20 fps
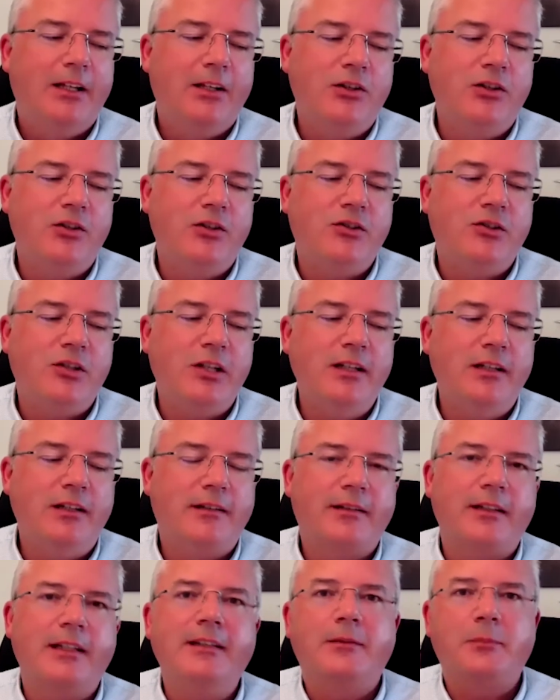Your
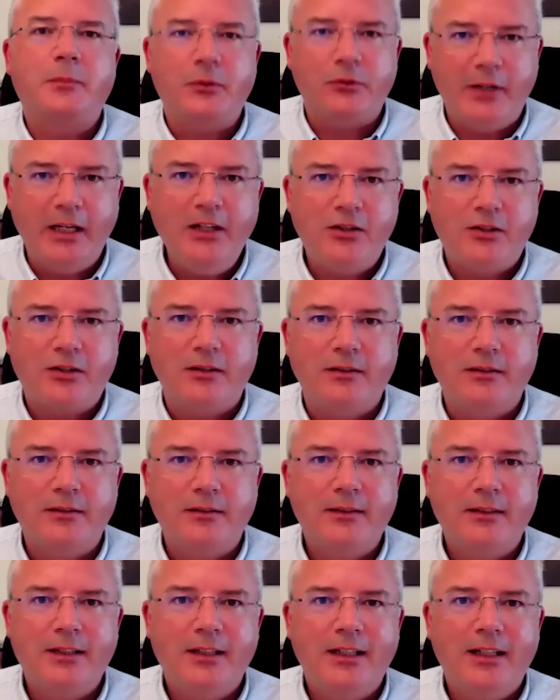genius inspiration
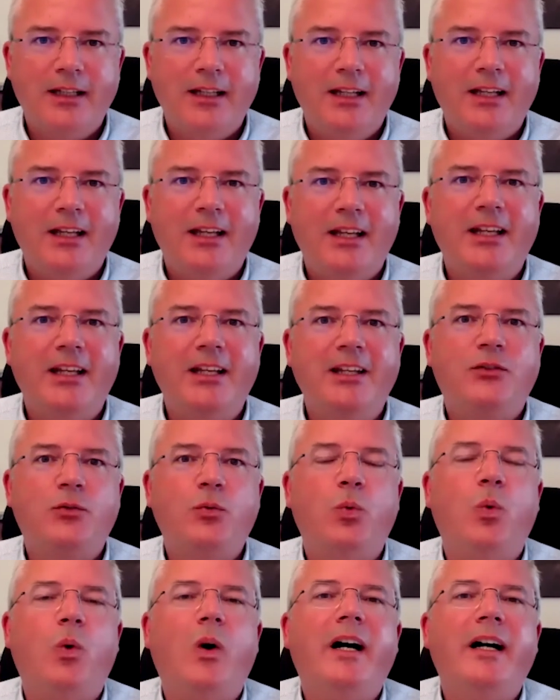is
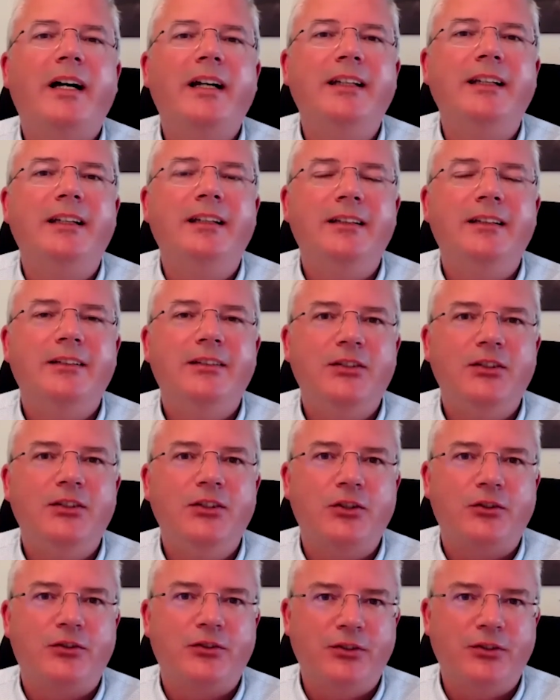why
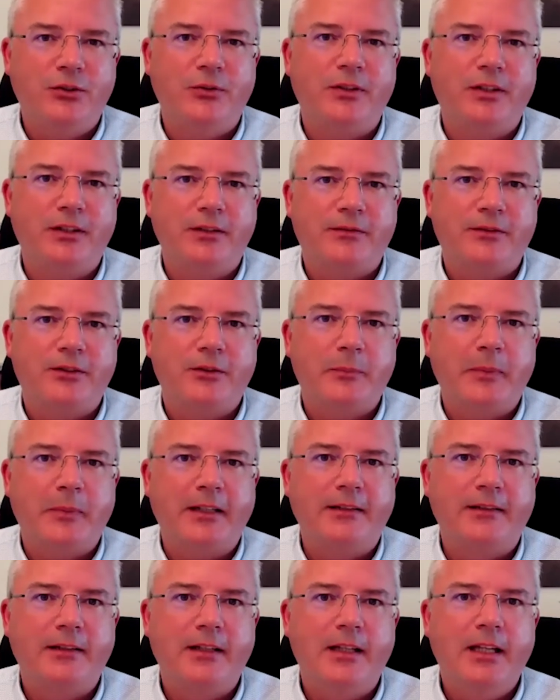you're to do it in the first
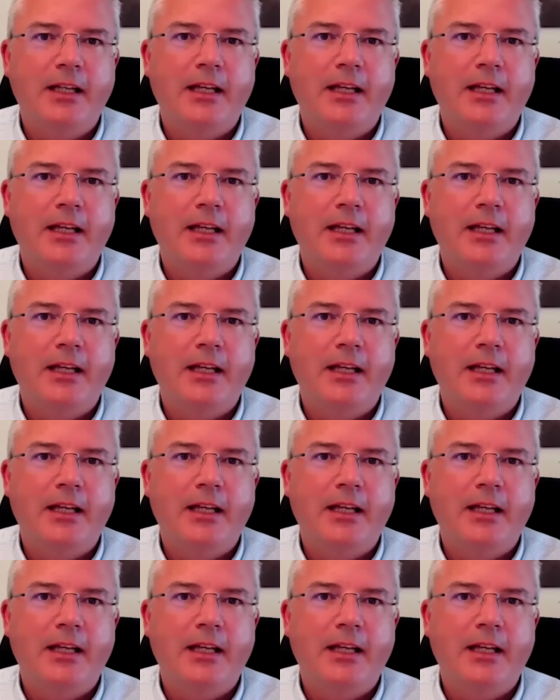place.